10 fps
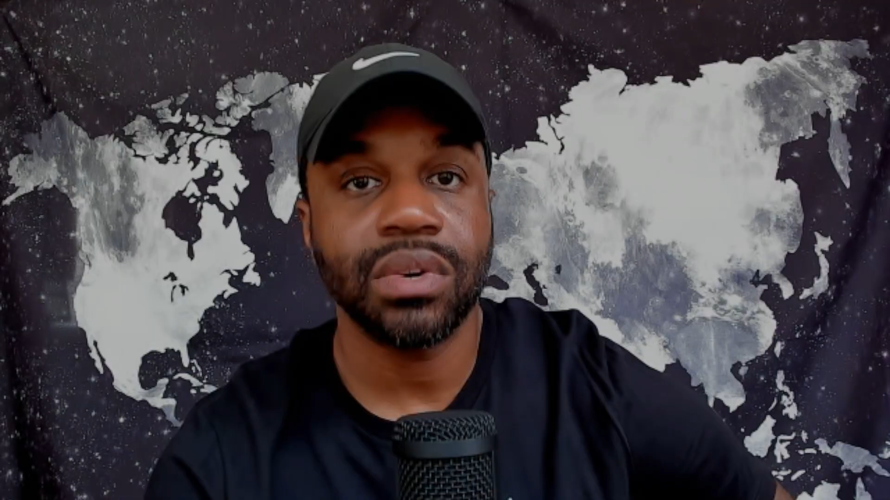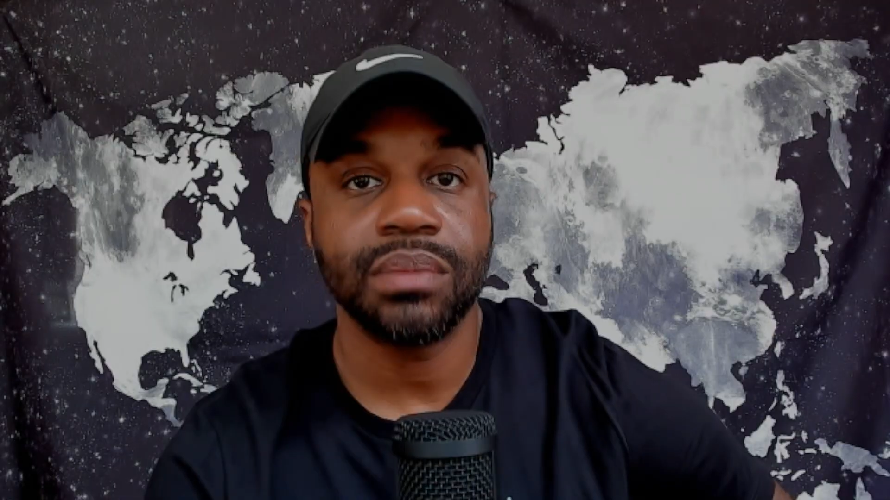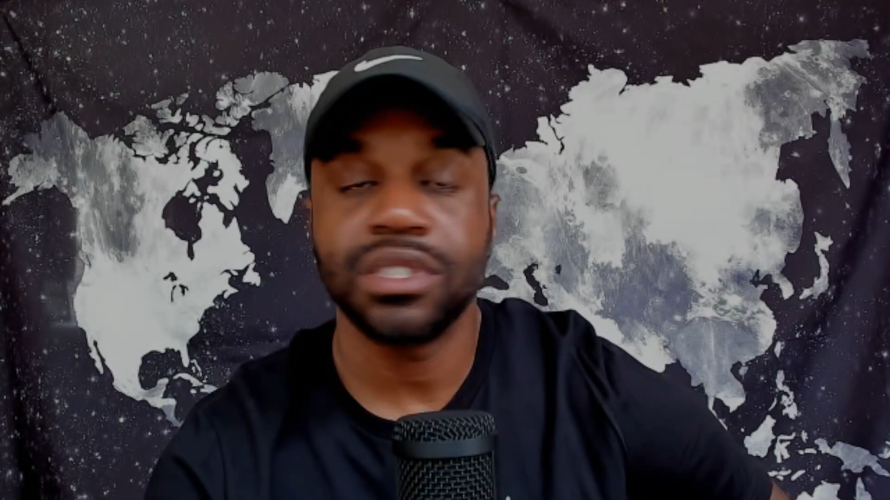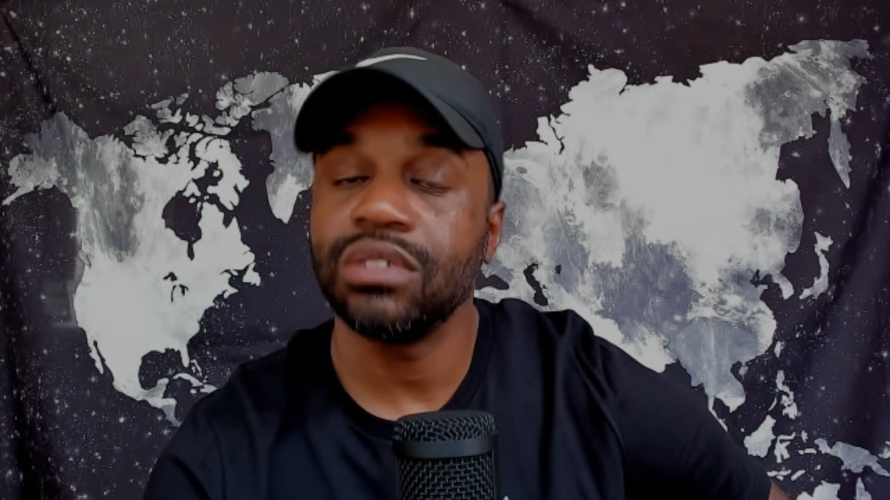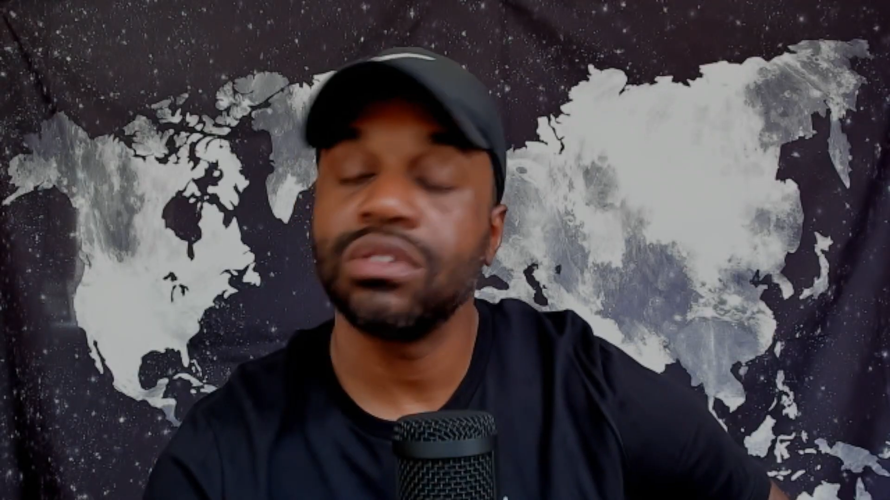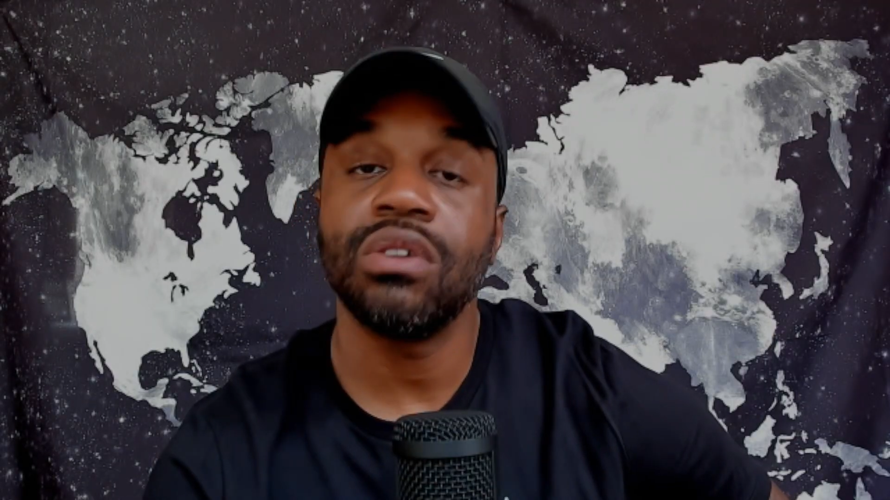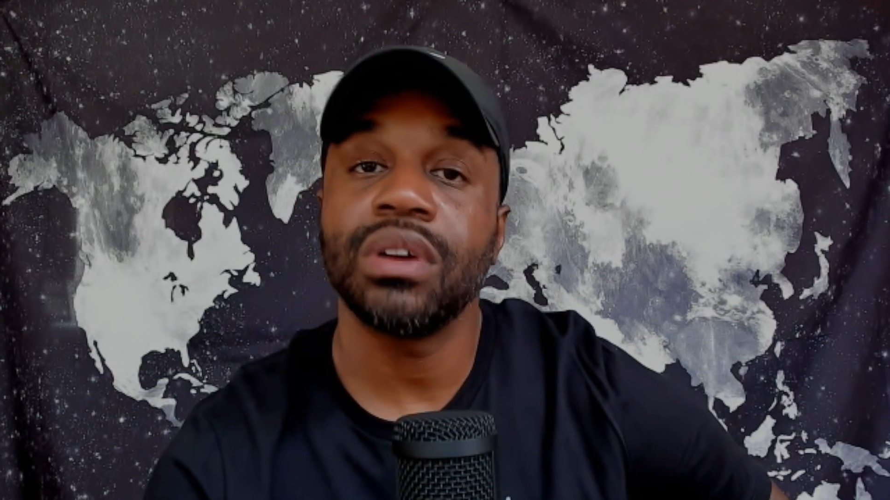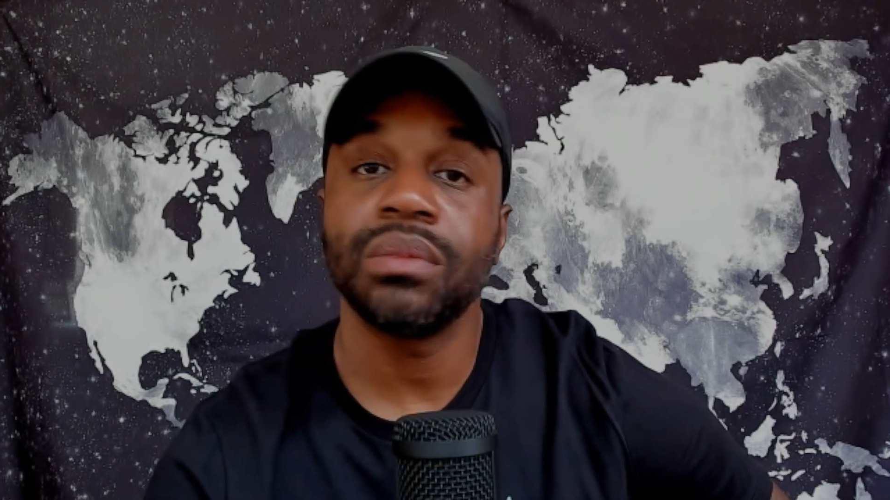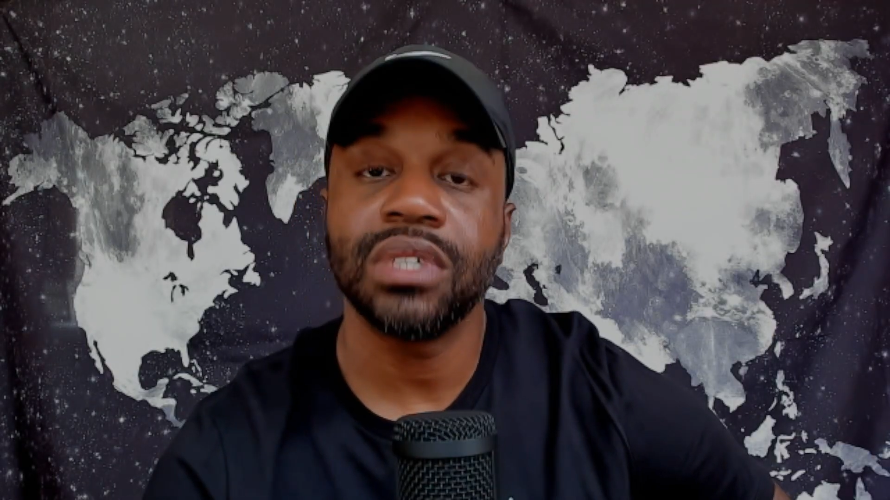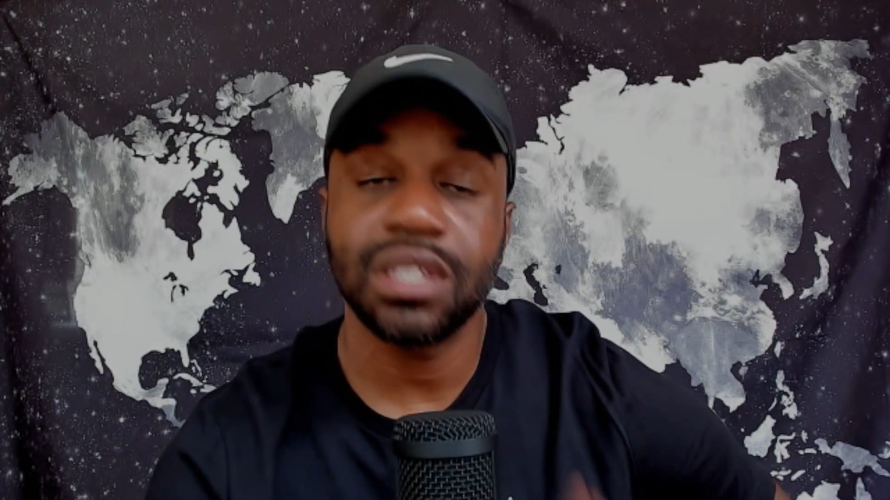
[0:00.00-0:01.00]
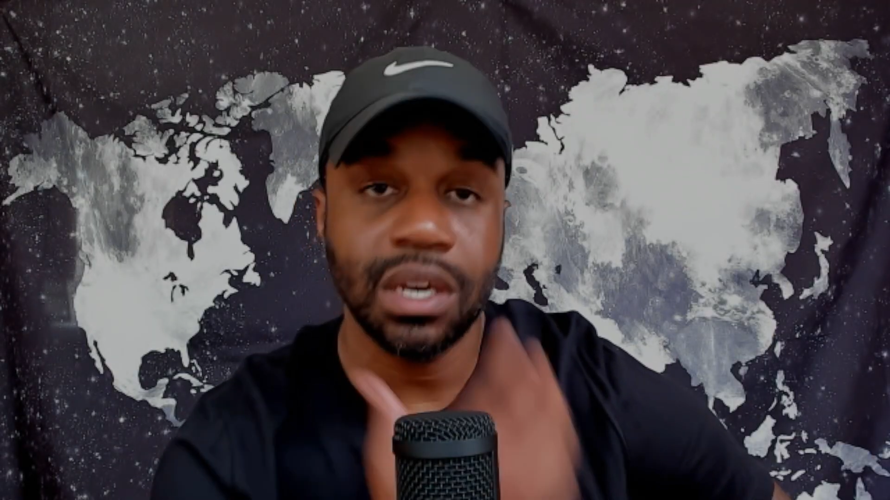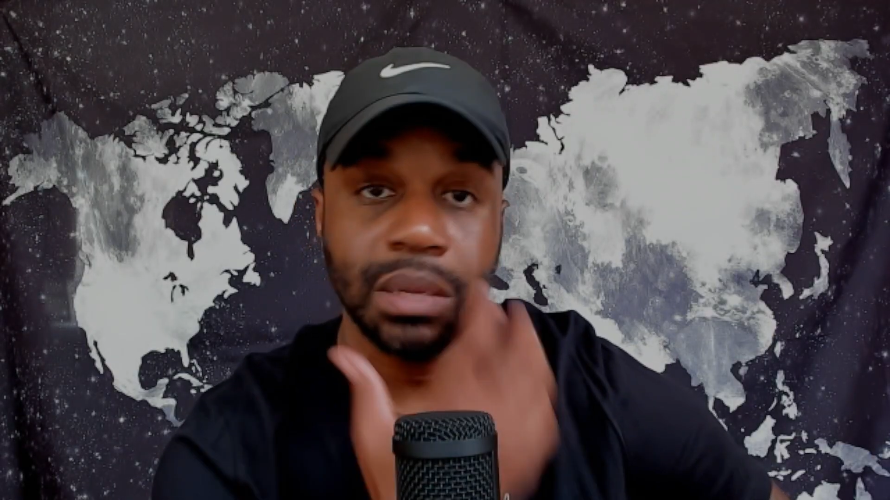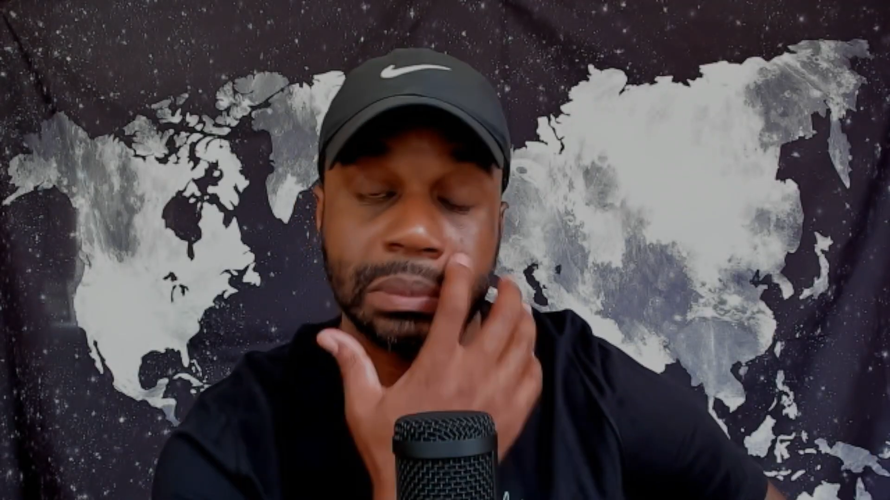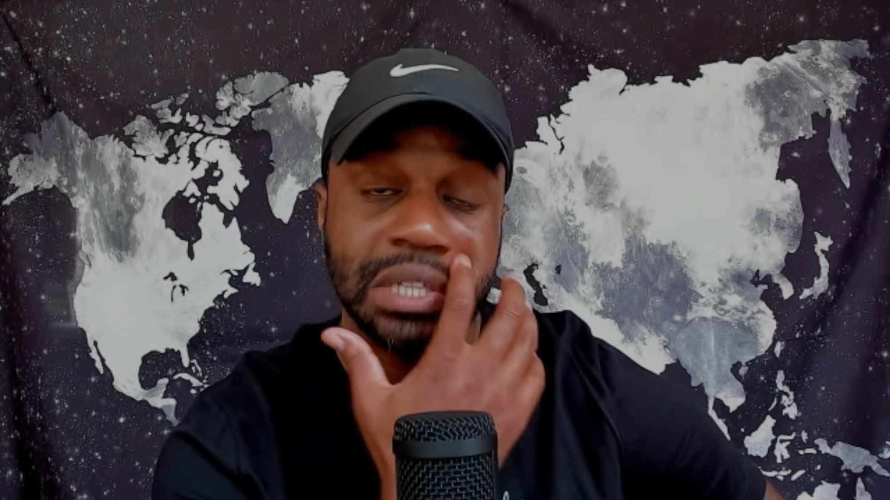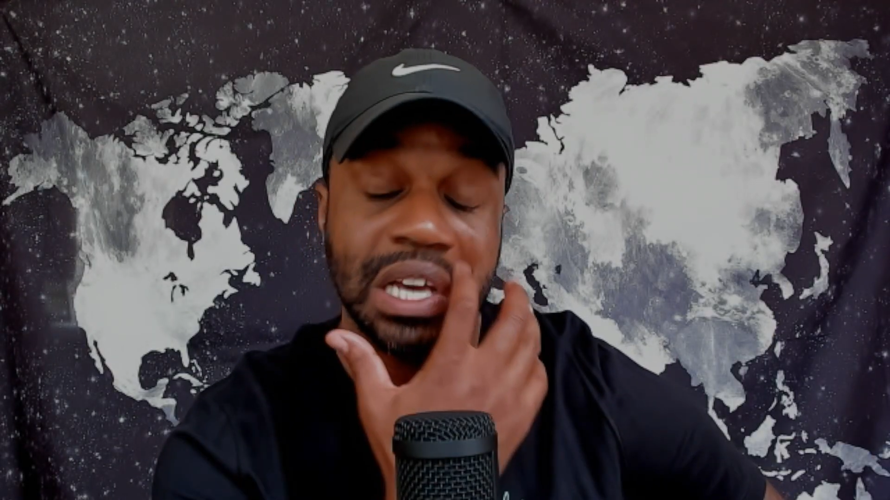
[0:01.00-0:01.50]
Still going with
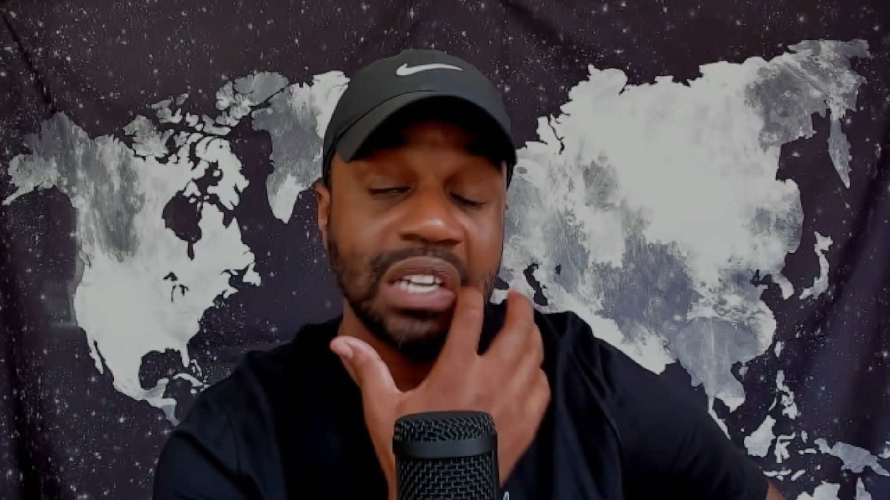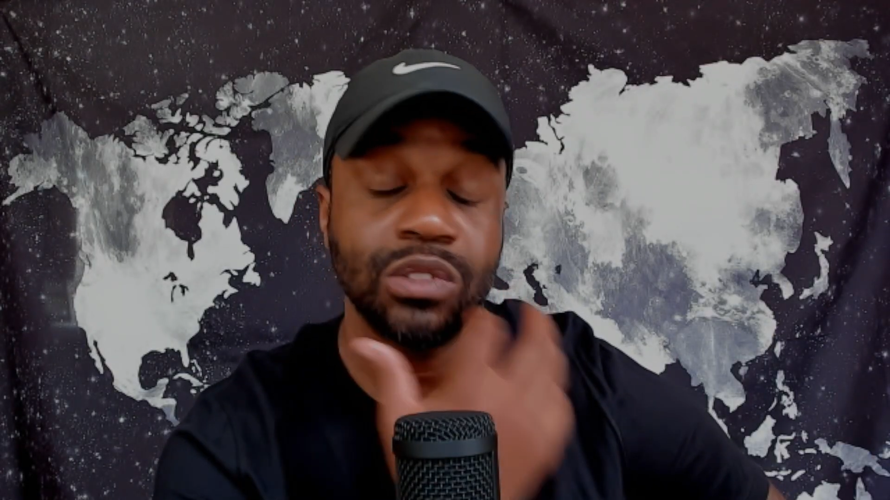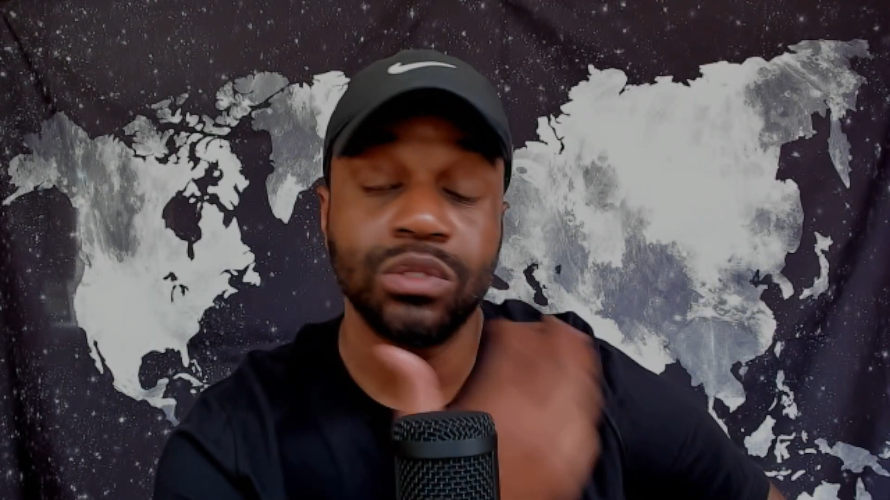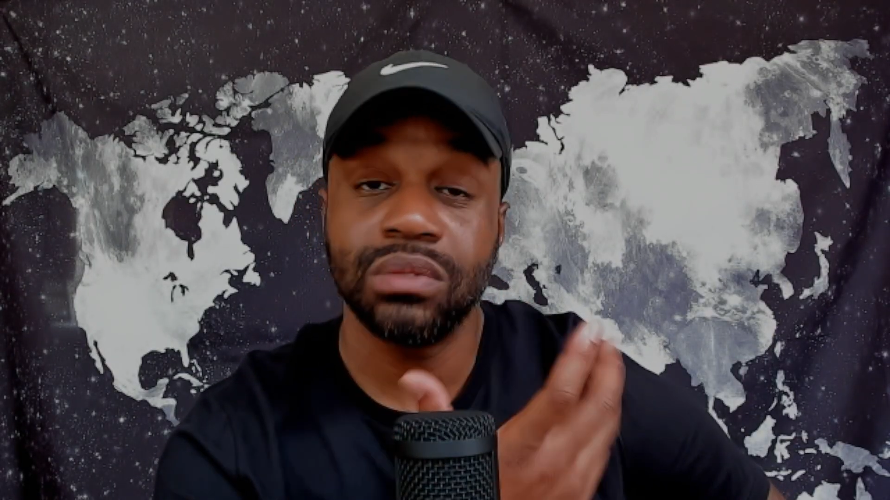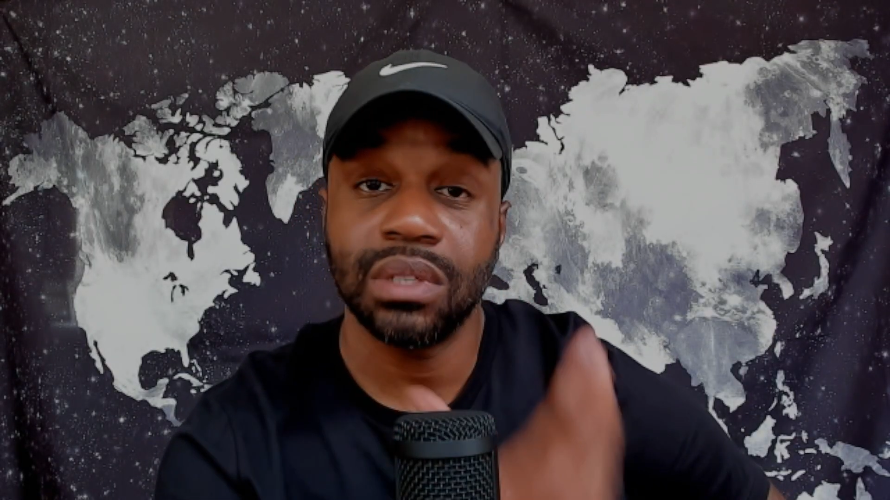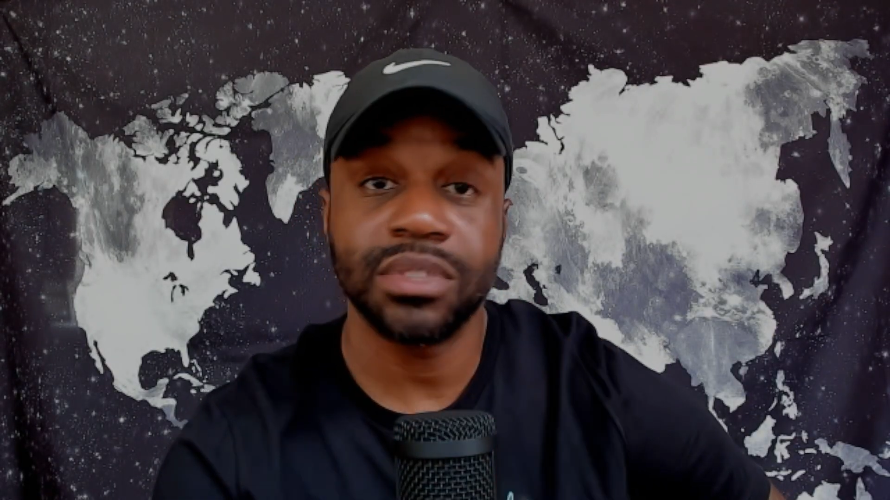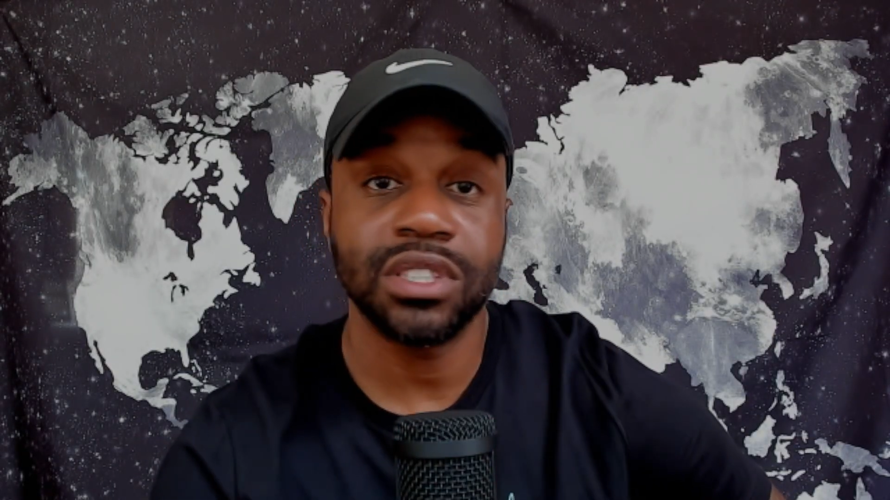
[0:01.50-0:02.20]
Talou. I'm still